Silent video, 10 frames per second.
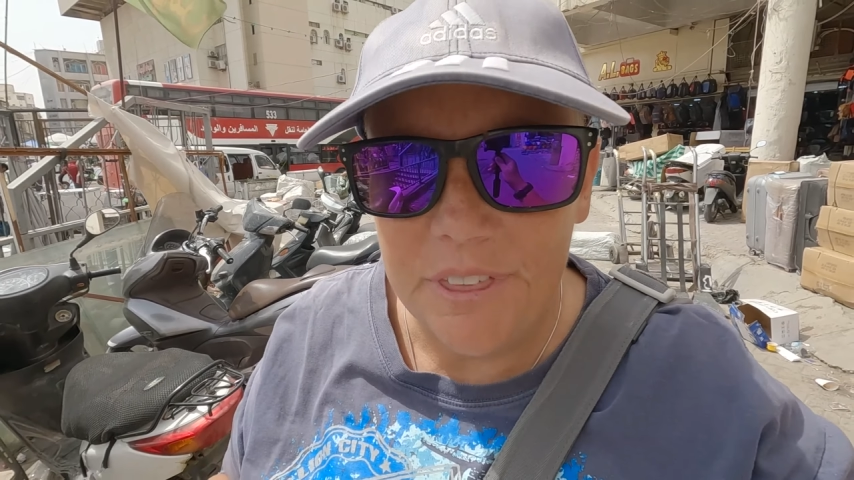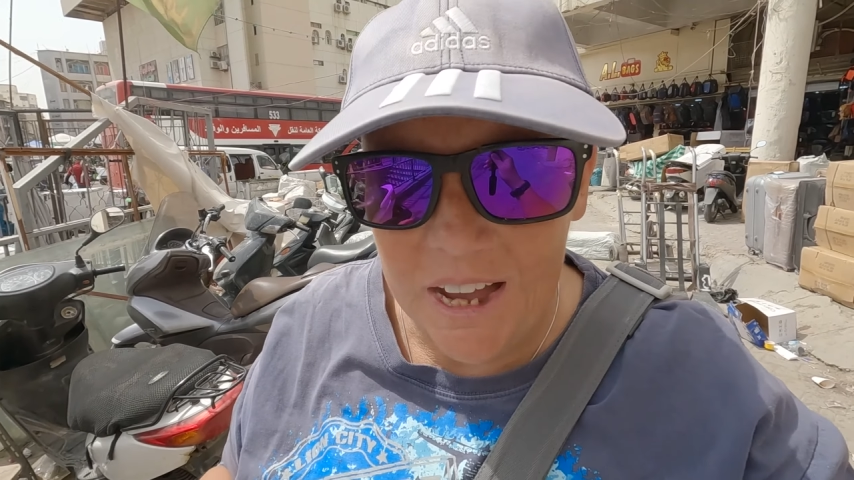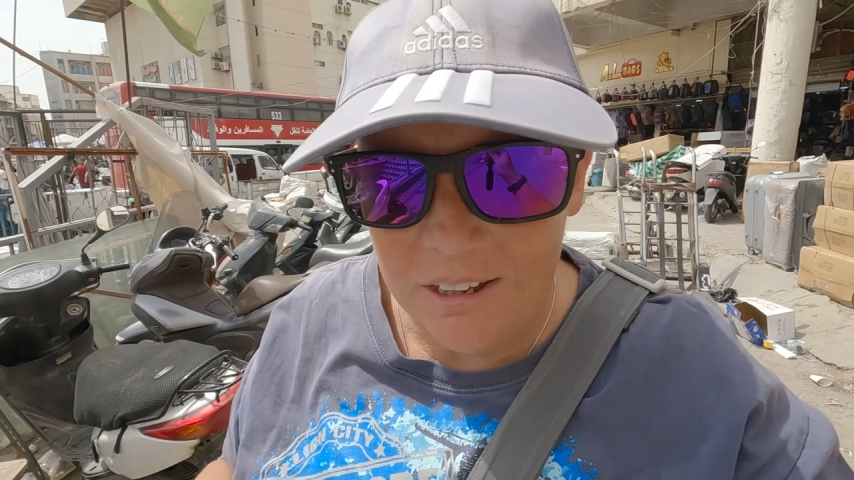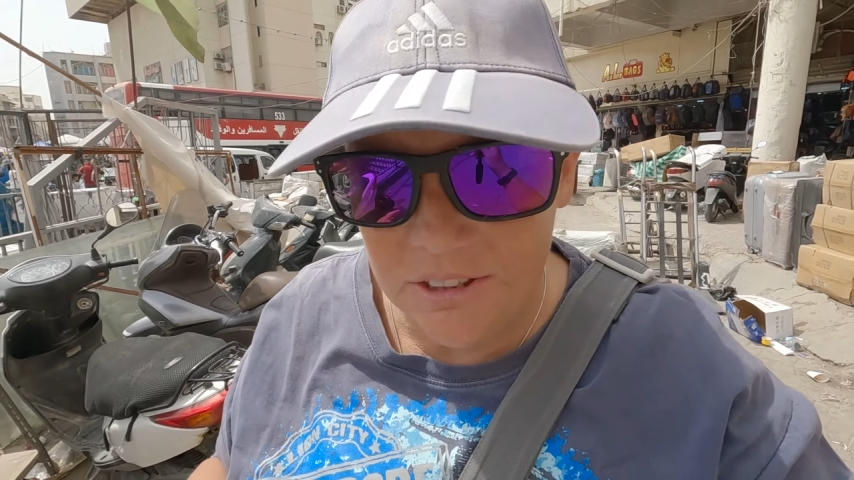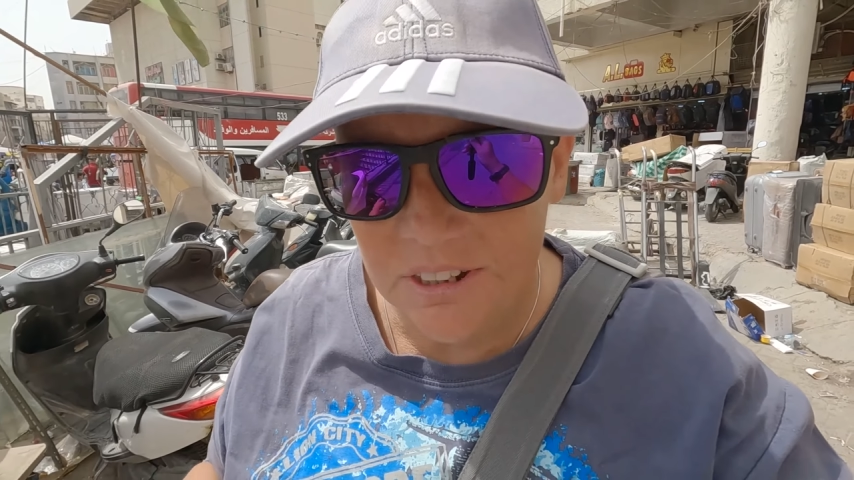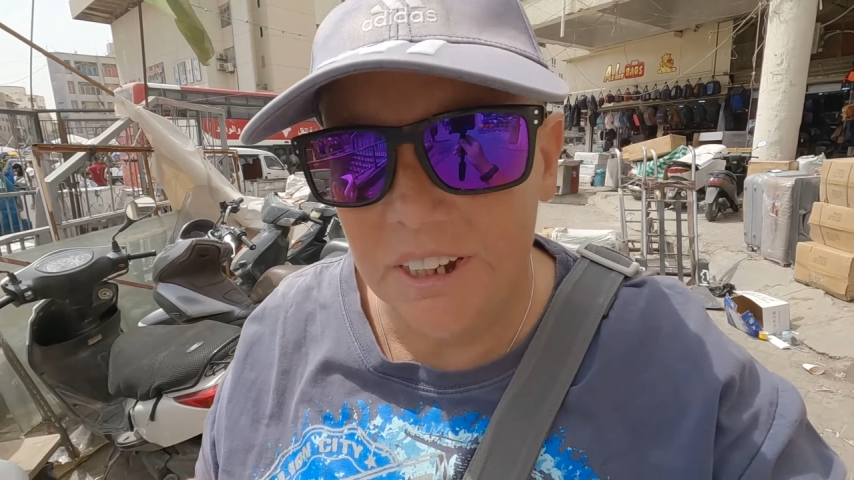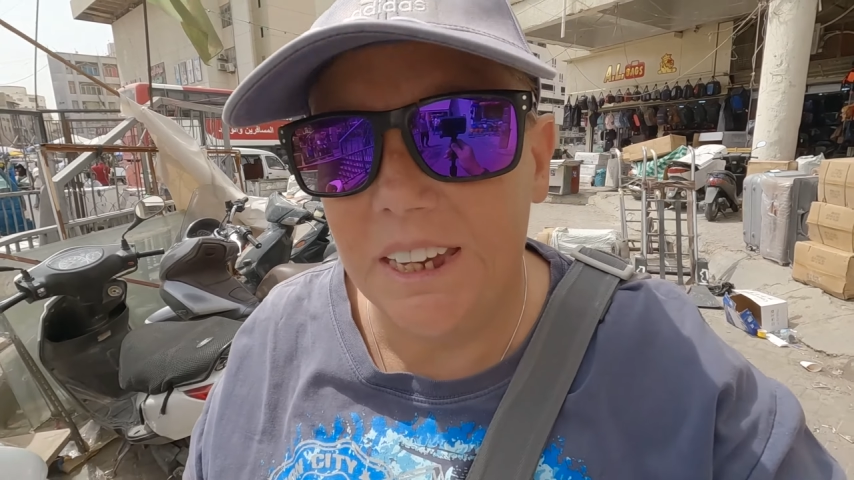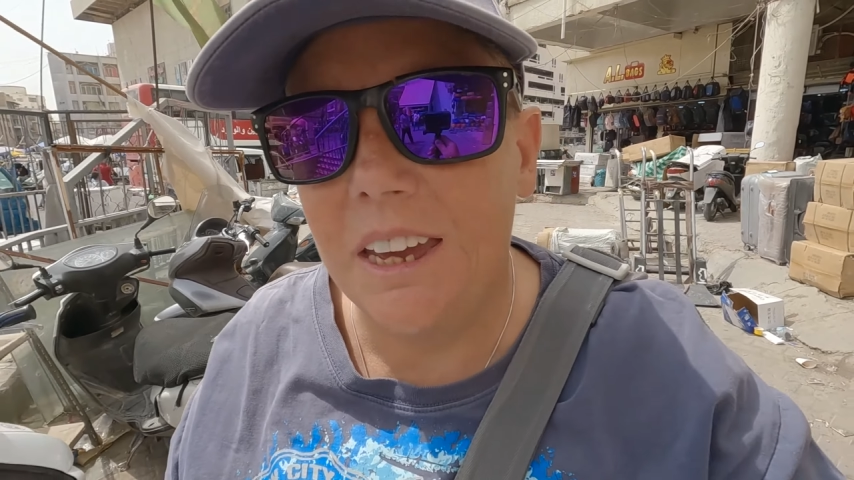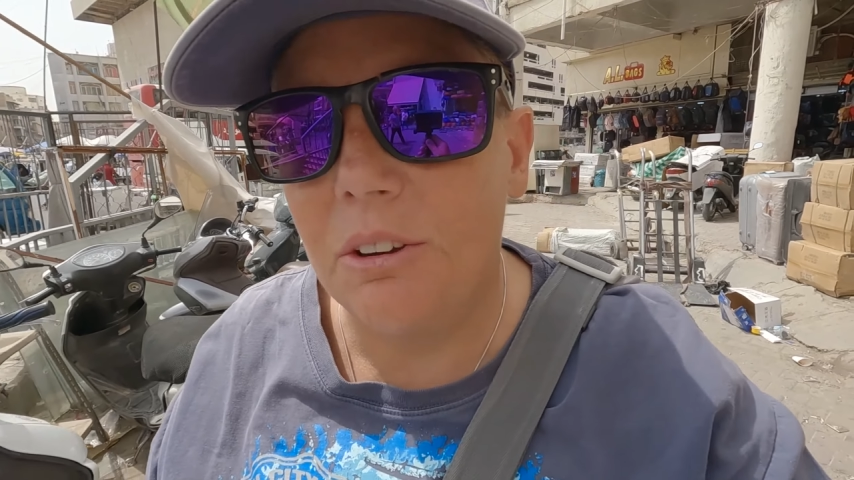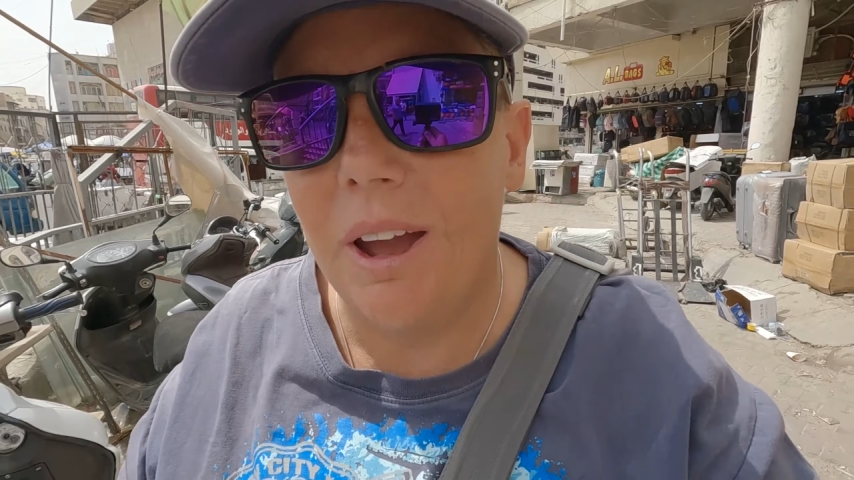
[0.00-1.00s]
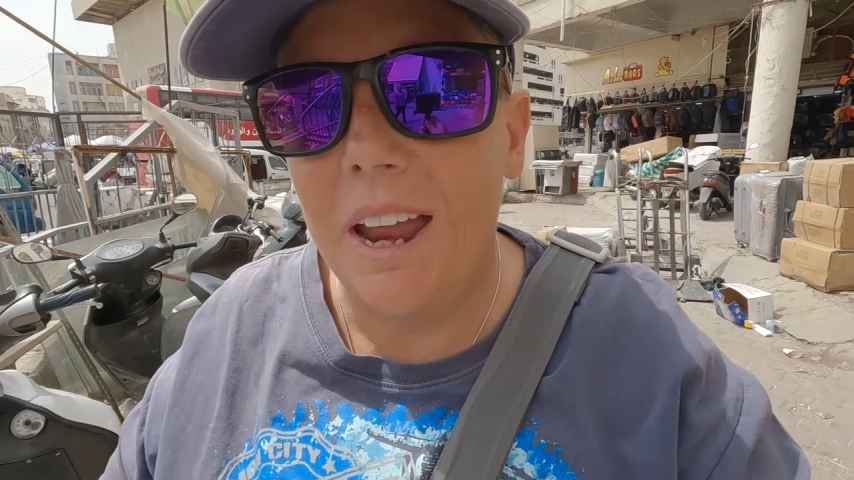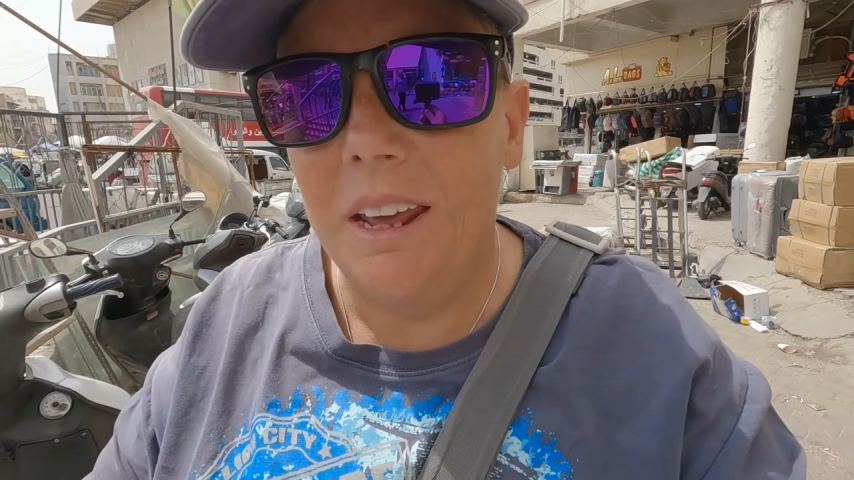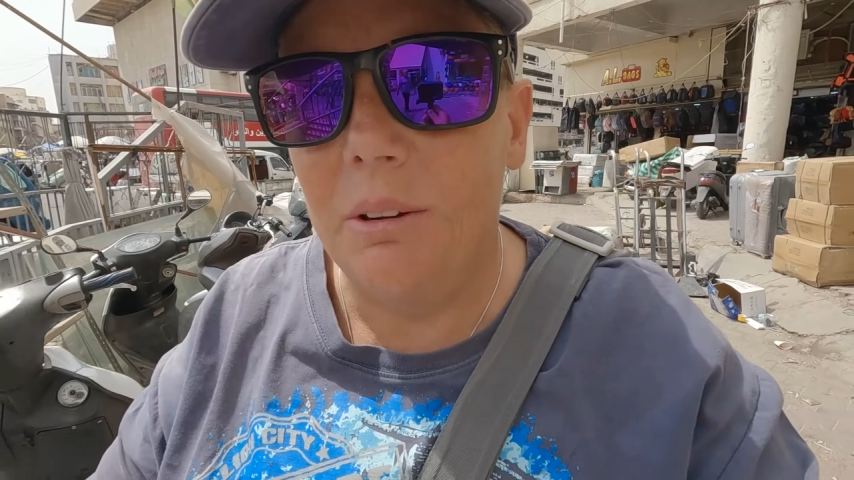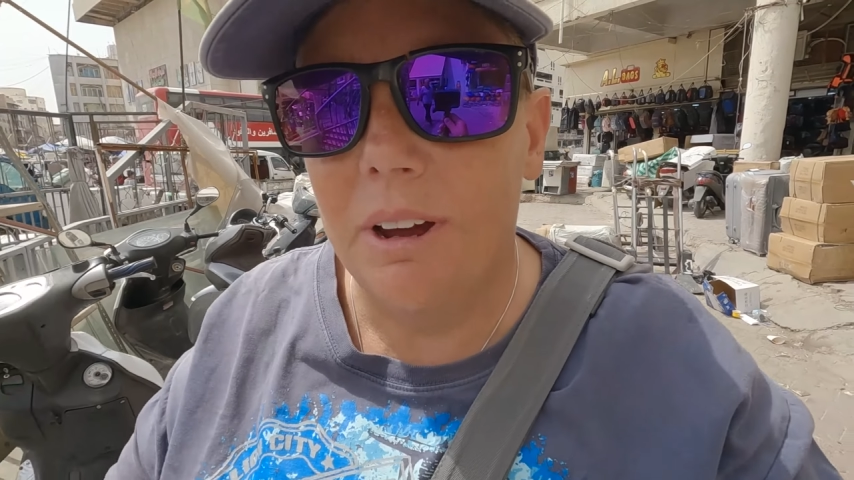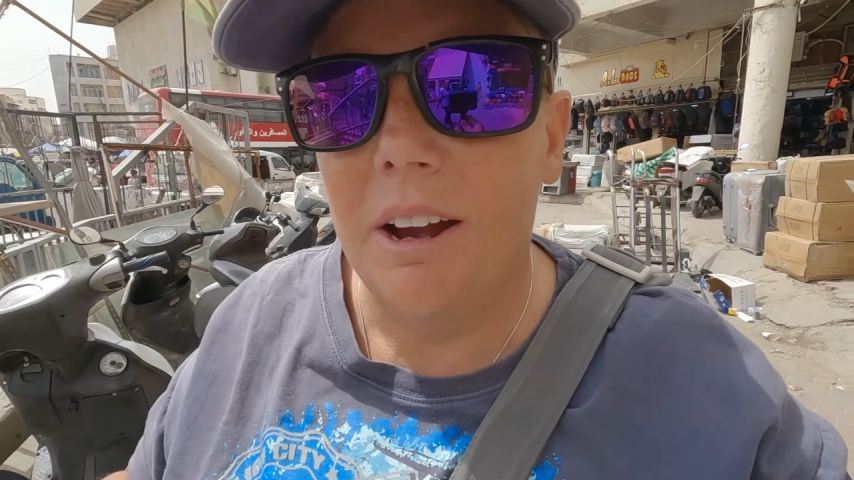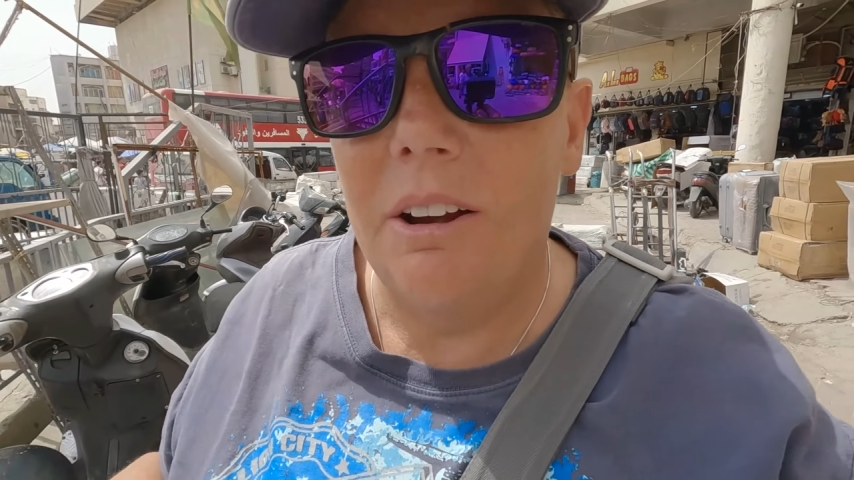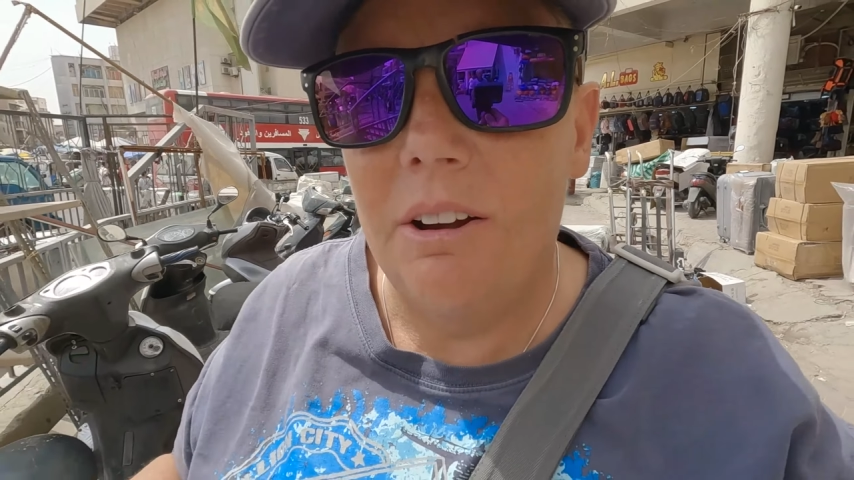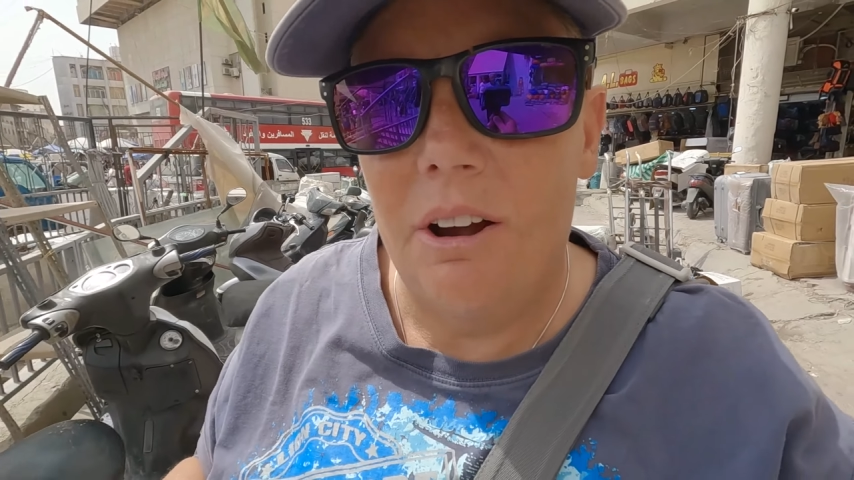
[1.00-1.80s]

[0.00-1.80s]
thousand to get you anywhere